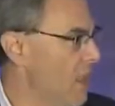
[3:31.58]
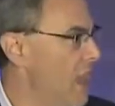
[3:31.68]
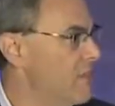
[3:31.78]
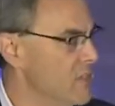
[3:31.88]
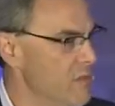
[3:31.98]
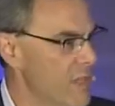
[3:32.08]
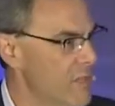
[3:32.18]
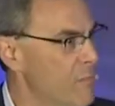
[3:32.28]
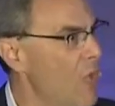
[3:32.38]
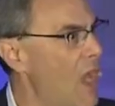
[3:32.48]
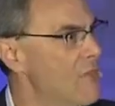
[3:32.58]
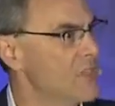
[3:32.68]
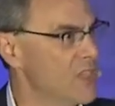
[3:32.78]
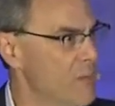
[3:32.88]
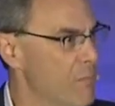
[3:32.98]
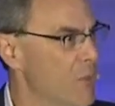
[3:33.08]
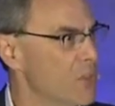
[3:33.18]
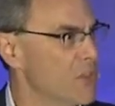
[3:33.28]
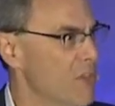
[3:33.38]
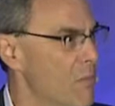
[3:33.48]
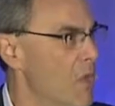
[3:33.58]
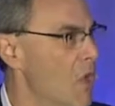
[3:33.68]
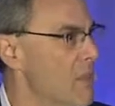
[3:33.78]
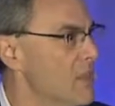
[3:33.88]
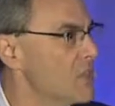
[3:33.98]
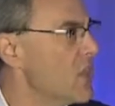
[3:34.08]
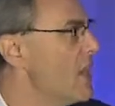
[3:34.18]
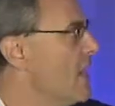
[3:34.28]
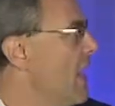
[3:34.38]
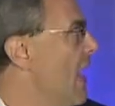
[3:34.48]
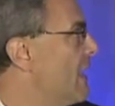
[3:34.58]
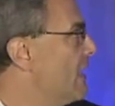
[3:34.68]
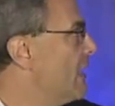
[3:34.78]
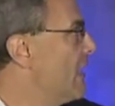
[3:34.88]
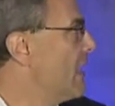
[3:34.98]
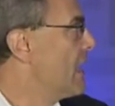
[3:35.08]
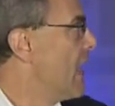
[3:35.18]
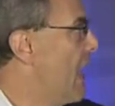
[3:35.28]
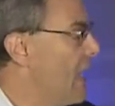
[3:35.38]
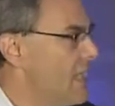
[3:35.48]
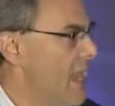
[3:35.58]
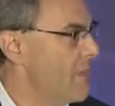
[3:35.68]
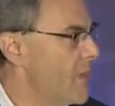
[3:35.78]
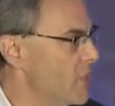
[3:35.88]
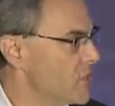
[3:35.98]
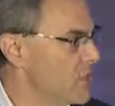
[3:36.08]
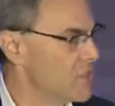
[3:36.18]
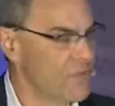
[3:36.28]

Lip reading: lives, in privacy and personal moments. And there's these